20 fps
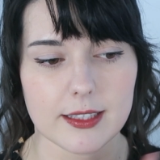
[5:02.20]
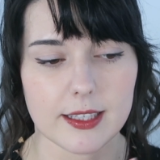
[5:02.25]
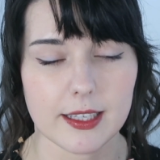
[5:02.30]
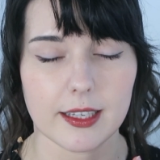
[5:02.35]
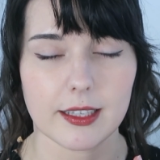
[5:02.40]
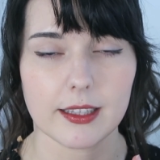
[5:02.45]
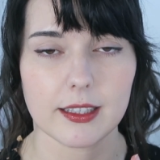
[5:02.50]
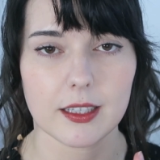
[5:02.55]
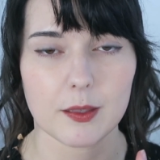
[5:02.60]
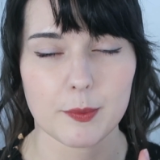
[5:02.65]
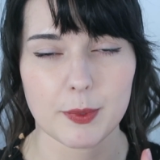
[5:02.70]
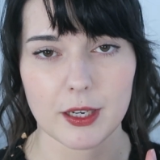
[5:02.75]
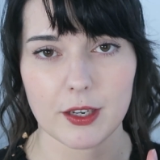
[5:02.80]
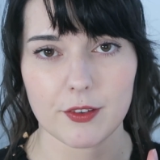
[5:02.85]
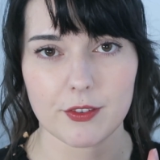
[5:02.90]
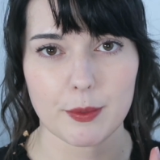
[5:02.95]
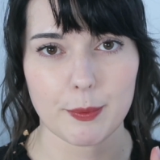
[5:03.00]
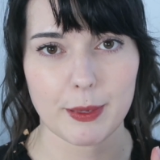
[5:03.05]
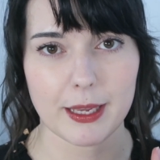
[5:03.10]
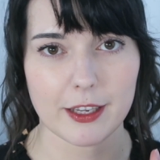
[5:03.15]
see a little bit
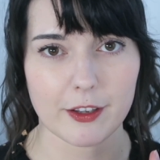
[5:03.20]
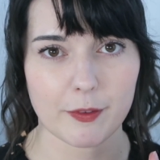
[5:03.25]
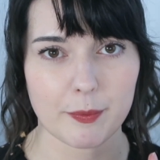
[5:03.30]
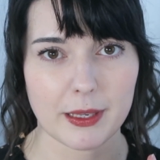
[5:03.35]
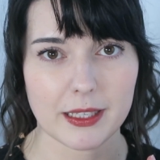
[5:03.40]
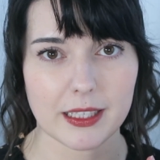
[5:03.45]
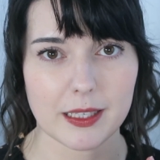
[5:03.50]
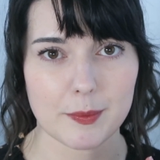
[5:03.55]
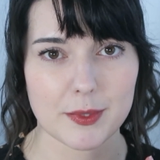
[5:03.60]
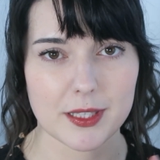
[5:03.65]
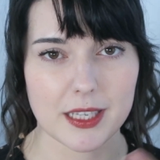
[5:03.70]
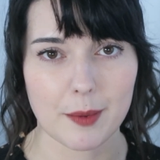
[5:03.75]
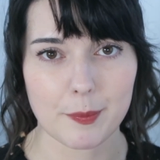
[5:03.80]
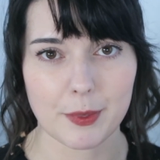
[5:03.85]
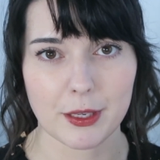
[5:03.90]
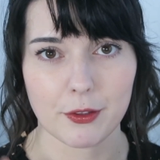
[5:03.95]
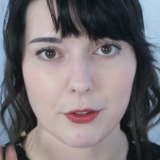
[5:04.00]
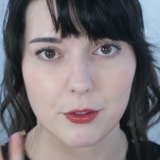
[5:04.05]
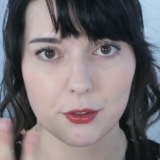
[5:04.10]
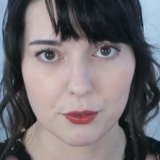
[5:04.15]
of the pink of my lips
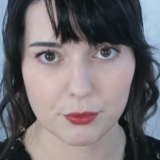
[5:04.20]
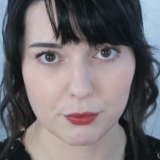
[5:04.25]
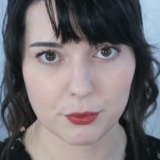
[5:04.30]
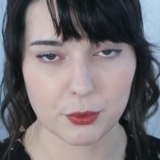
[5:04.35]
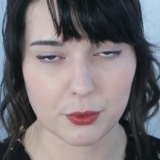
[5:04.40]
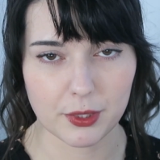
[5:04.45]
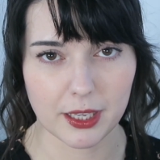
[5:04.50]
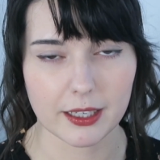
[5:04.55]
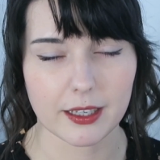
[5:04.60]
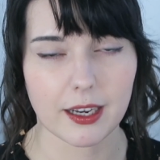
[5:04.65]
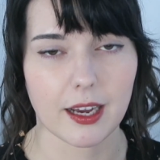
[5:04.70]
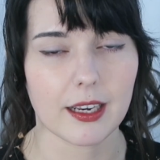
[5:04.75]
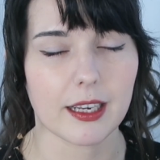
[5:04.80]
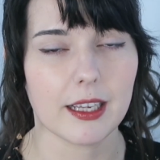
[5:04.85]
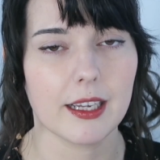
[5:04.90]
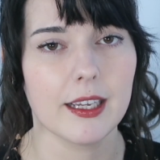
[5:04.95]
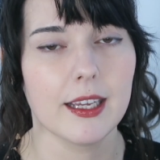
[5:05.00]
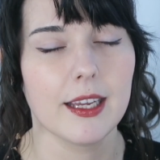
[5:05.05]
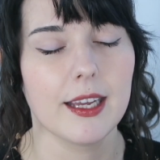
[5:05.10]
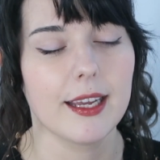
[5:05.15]
coming through that
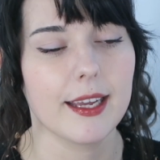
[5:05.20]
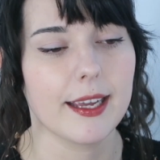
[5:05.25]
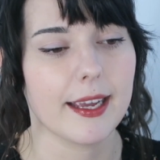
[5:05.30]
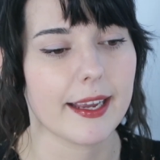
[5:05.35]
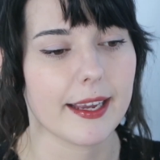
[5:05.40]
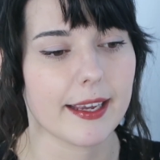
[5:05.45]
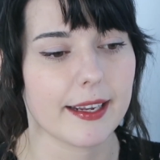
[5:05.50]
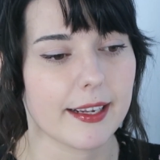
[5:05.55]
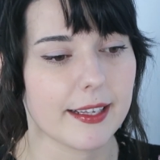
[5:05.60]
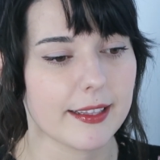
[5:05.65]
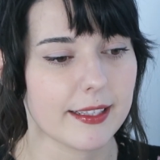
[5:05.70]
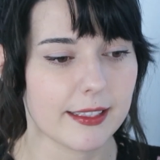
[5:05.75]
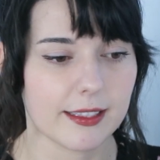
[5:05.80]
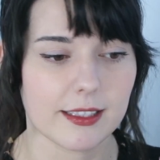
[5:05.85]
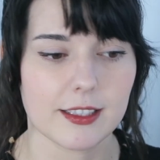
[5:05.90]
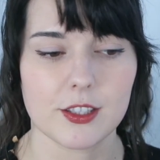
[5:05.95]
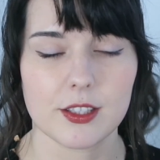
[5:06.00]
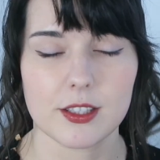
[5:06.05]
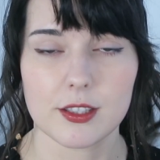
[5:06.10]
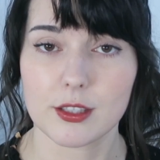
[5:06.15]
color, and I think
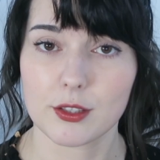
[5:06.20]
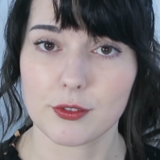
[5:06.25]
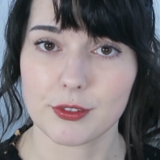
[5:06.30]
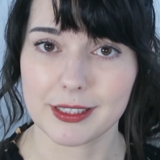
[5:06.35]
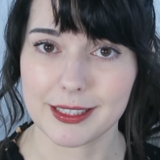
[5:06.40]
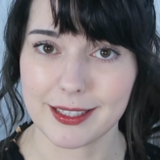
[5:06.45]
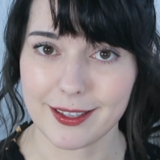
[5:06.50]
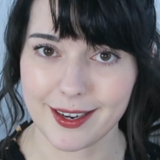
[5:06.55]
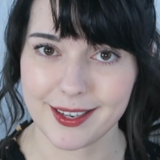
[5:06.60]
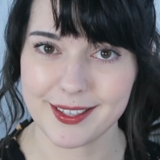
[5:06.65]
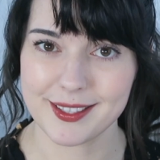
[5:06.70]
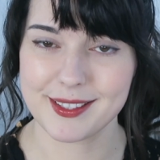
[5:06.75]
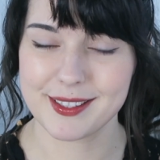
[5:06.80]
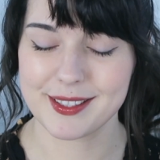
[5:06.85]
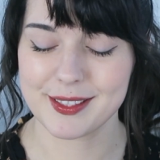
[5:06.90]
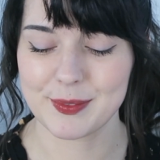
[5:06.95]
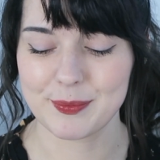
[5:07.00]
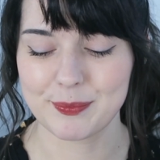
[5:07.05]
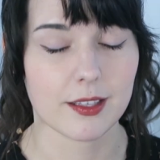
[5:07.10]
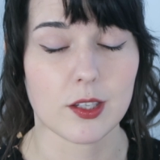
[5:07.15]
that it just looks really
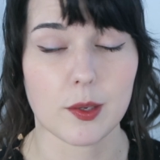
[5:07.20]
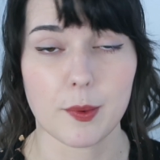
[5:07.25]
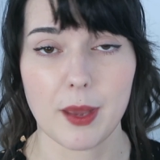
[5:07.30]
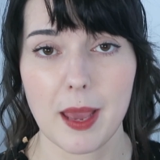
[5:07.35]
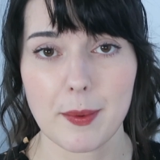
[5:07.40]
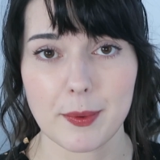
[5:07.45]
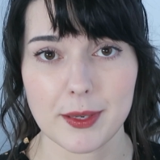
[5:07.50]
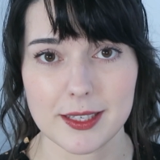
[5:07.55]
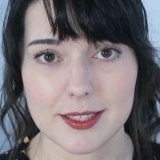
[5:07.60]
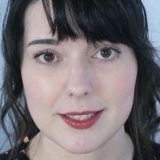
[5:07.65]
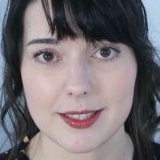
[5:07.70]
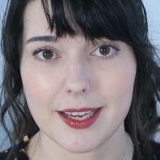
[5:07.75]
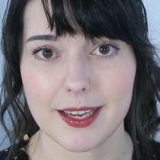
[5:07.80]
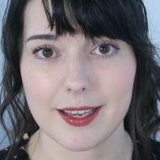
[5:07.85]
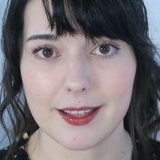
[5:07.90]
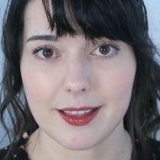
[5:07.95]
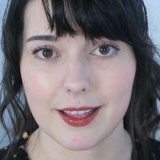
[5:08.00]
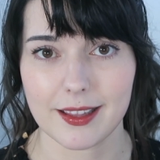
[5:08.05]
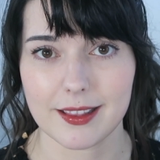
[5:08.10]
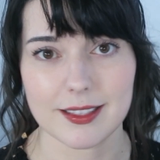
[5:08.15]
nice. So I'm happy to
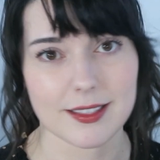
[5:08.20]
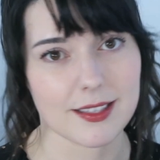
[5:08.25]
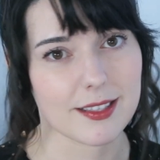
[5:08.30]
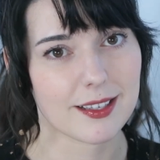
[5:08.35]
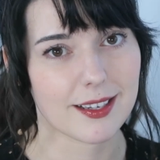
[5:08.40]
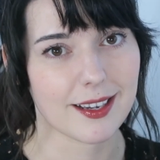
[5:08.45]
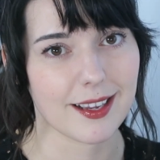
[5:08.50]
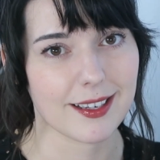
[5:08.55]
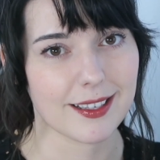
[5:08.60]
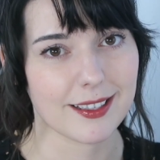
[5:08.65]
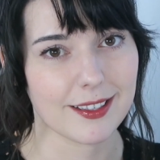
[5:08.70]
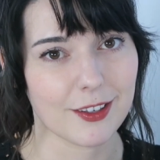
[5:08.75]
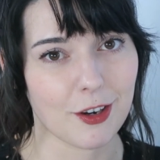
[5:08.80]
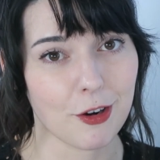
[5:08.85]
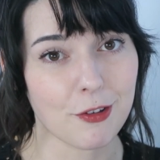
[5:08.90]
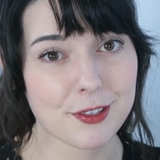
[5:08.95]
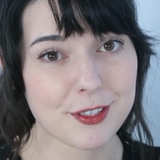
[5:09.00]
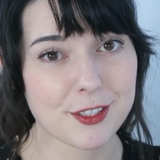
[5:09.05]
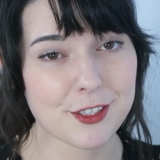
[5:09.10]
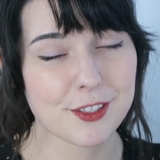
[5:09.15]
say that this is a color
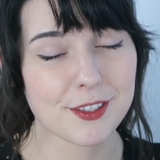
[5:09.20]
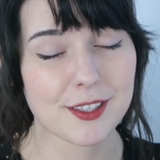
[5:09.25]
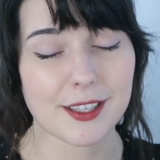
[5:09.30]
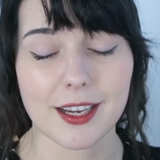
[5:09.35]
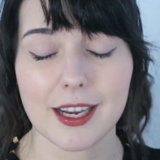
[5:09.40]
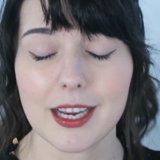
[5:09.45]
orange that